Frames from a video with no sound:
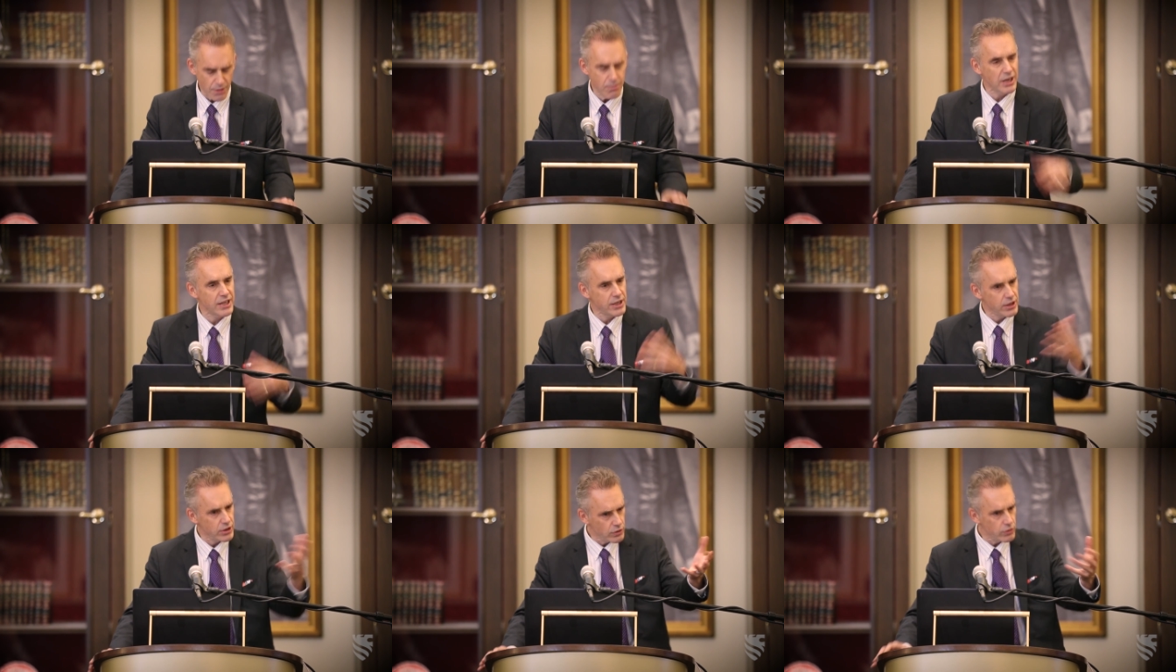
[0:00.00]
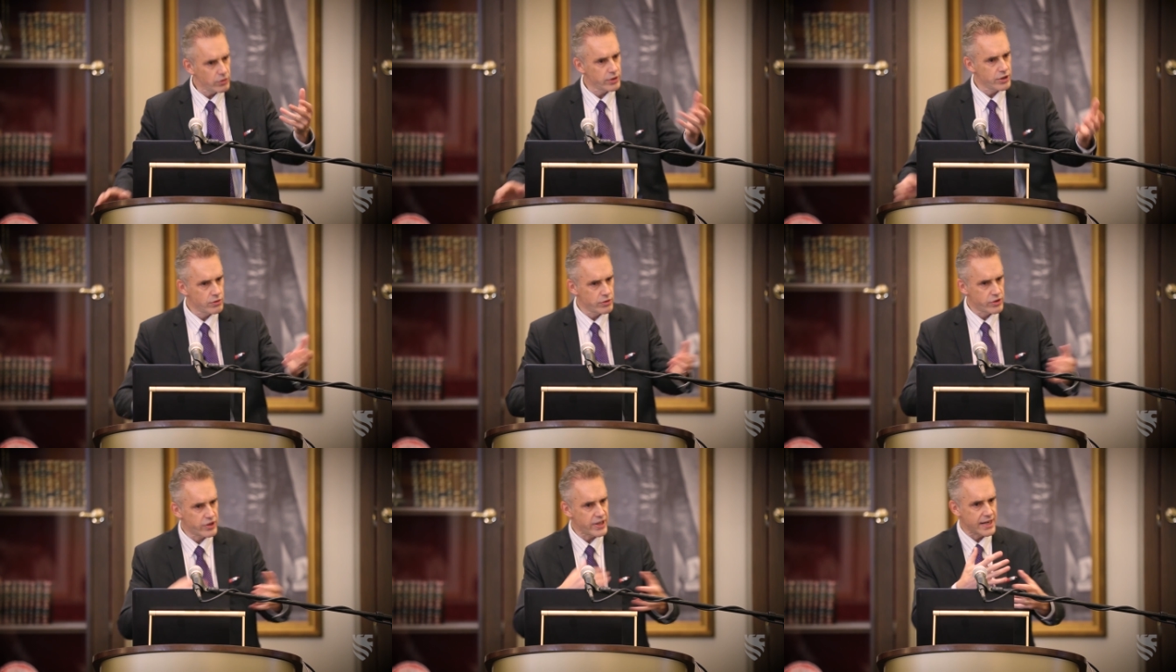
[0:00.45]
But, you know,
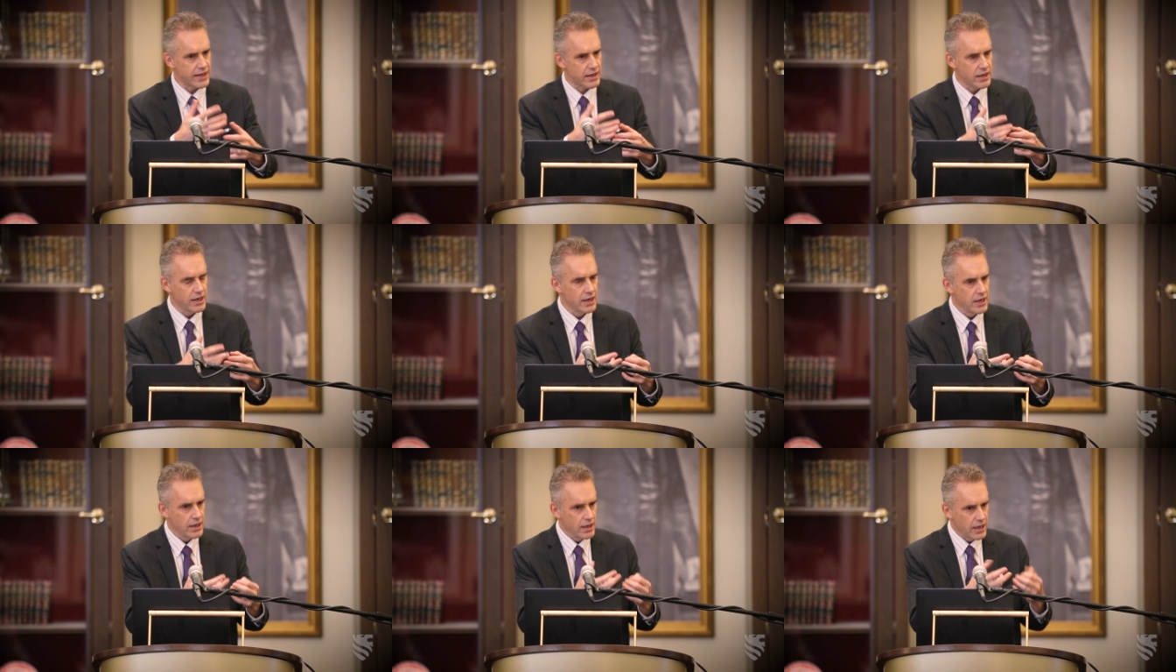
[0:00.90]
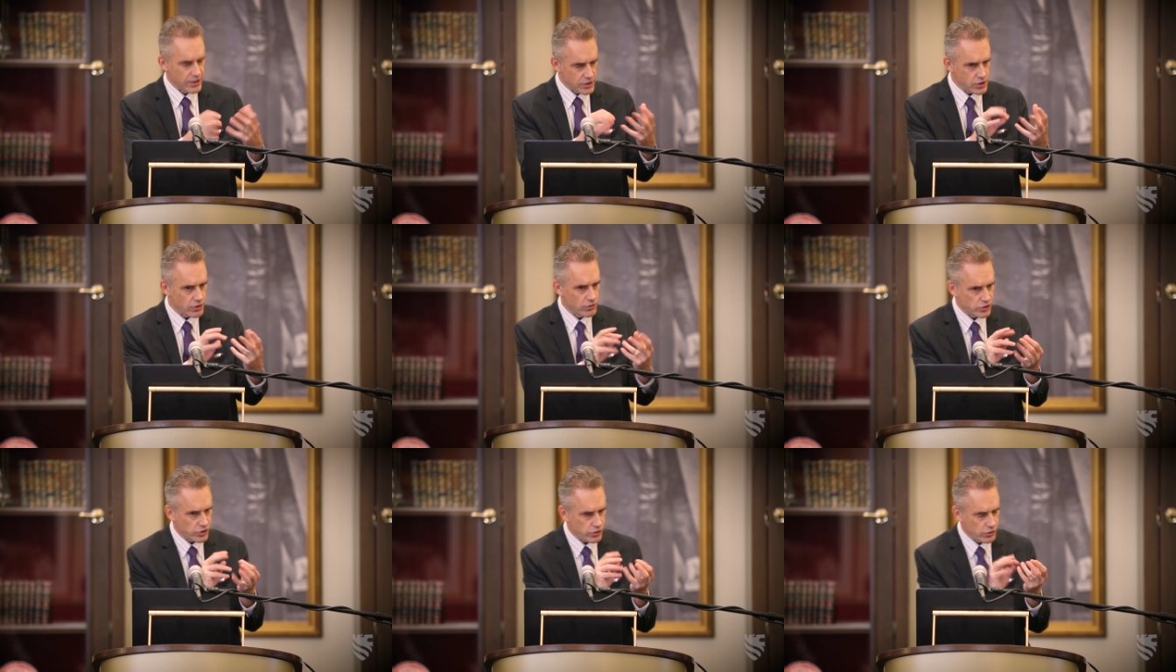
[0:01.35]
you'd think, and
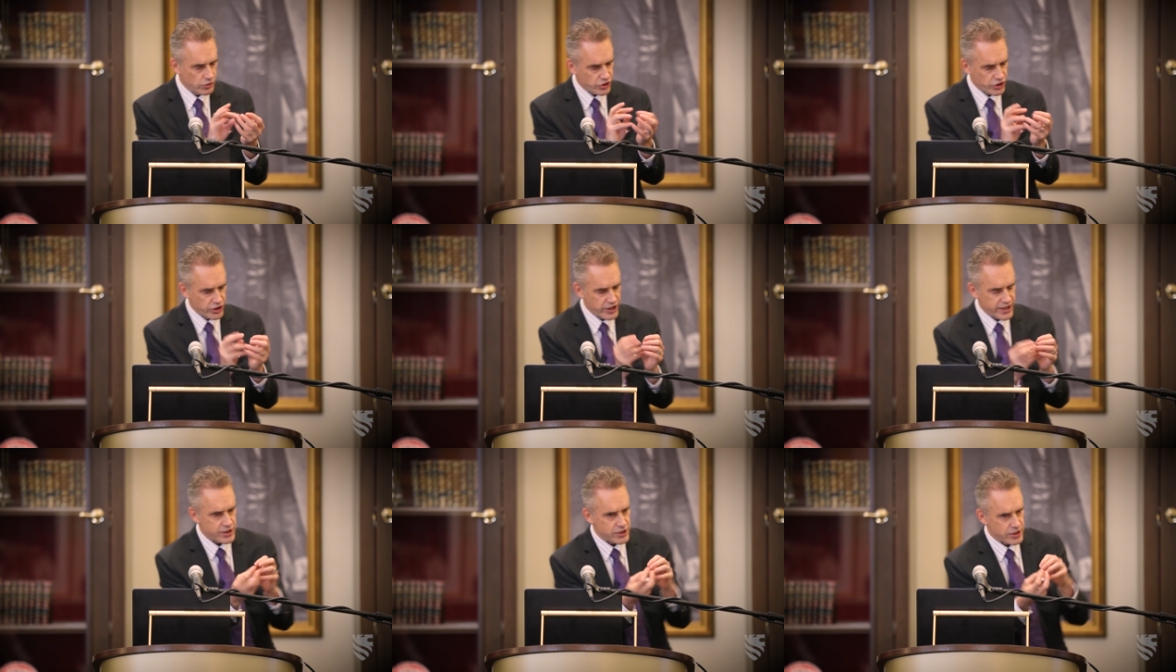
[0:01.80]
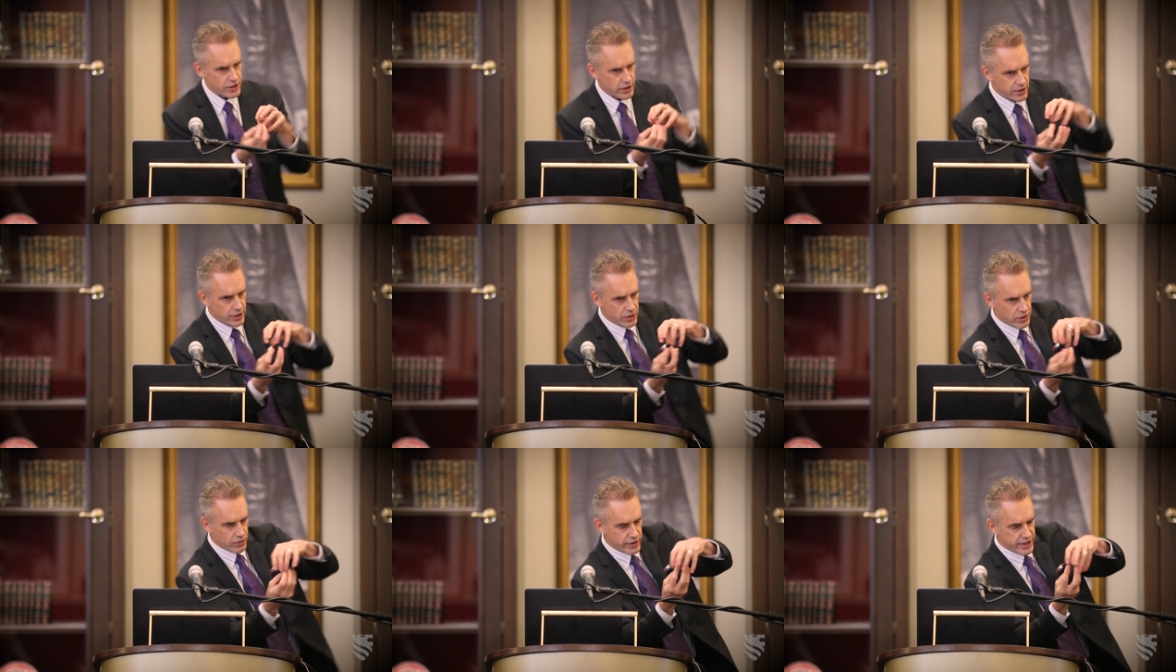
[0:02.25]
so
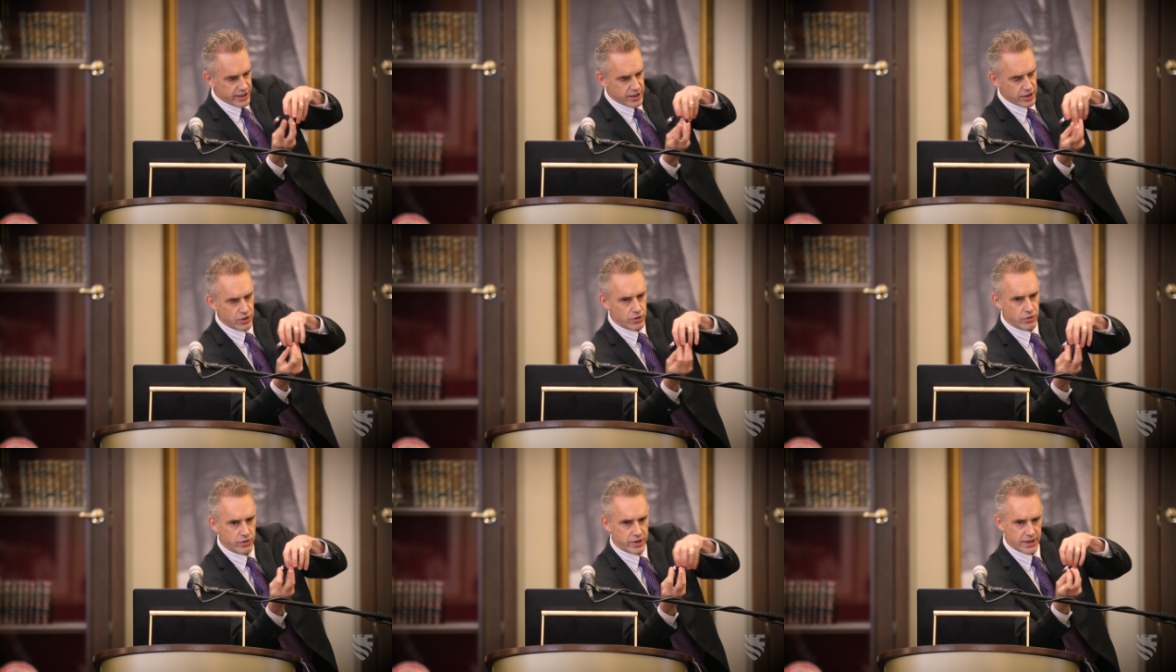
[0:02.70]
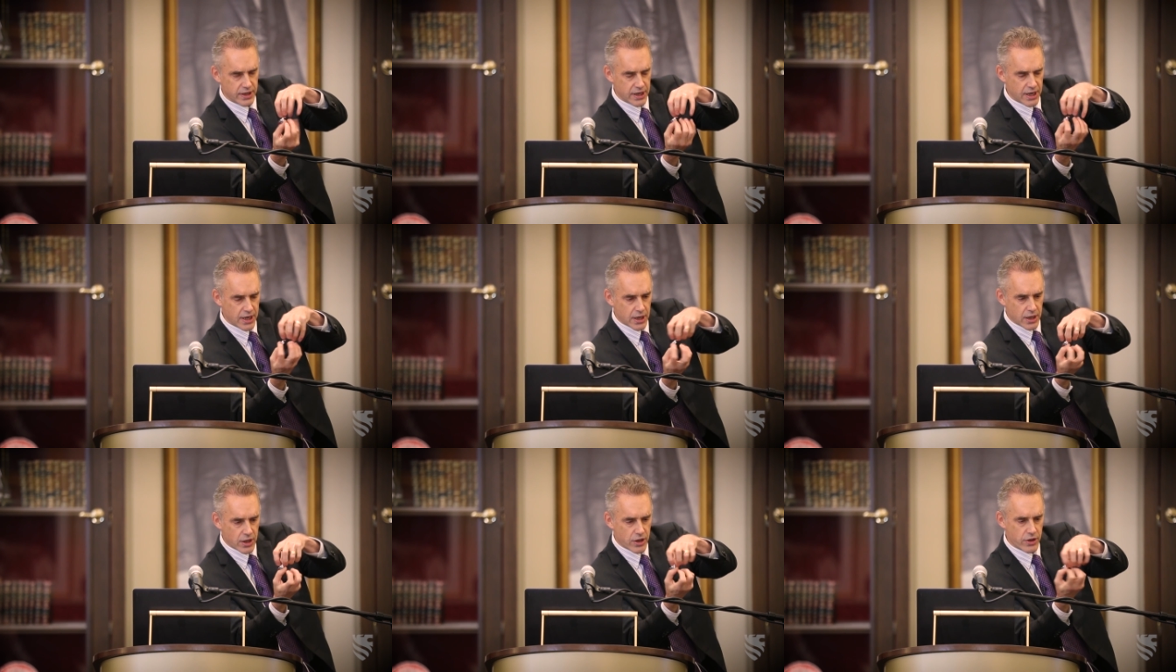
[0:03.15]
Solzhenitsyn, you know, he knew
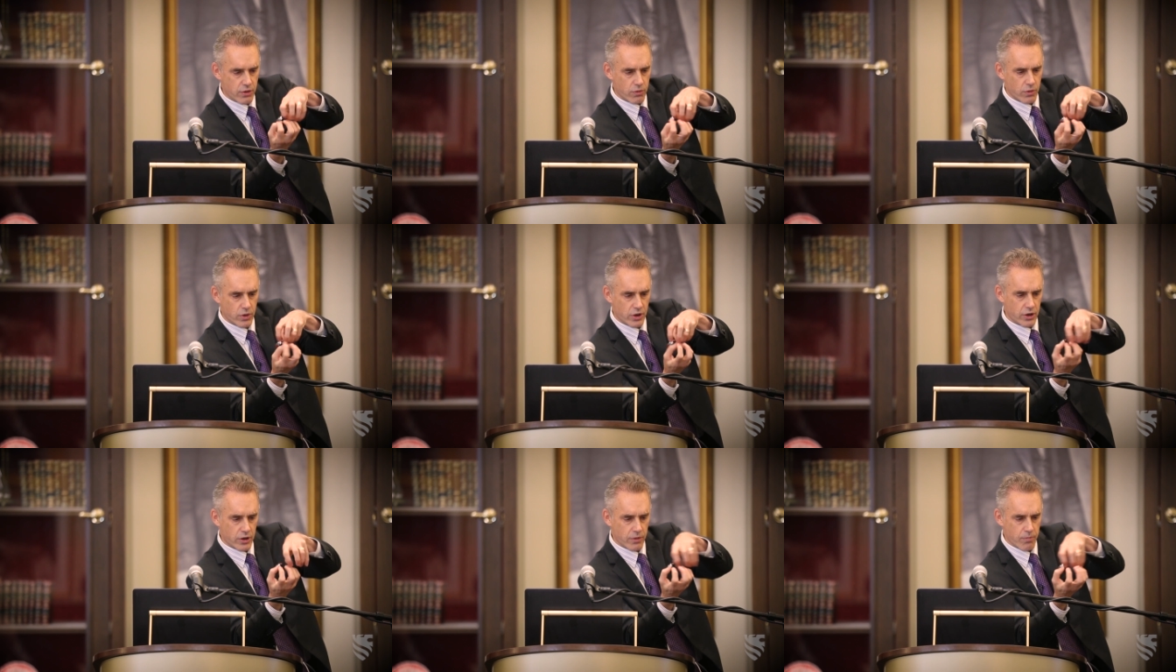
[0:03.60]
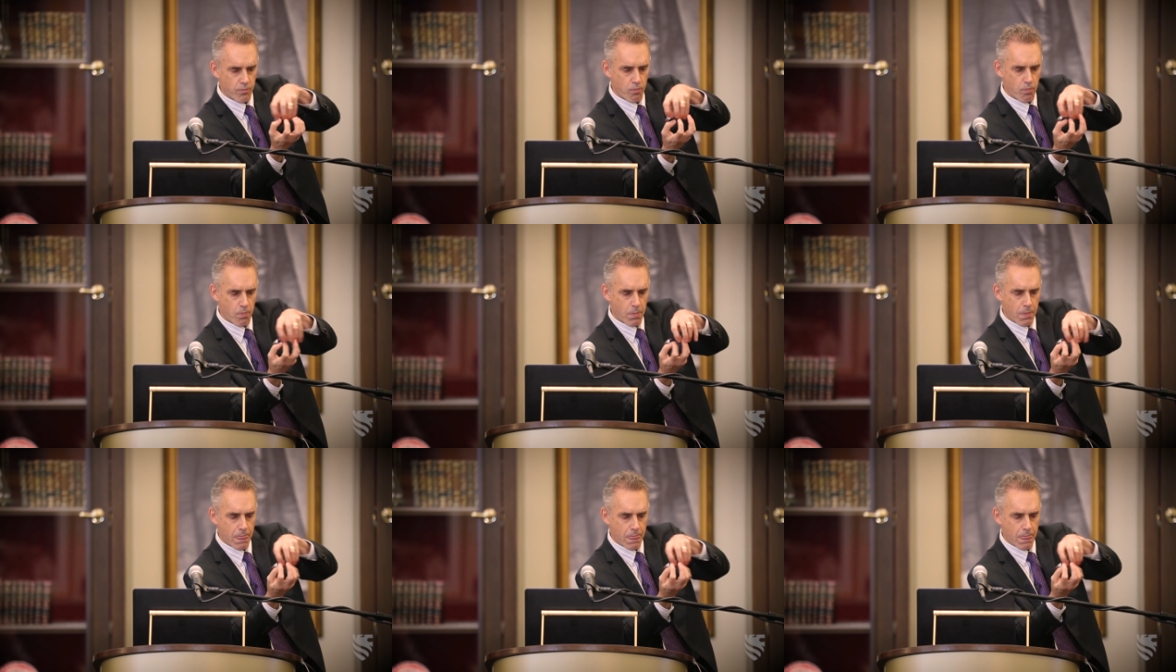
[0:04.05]
that there were,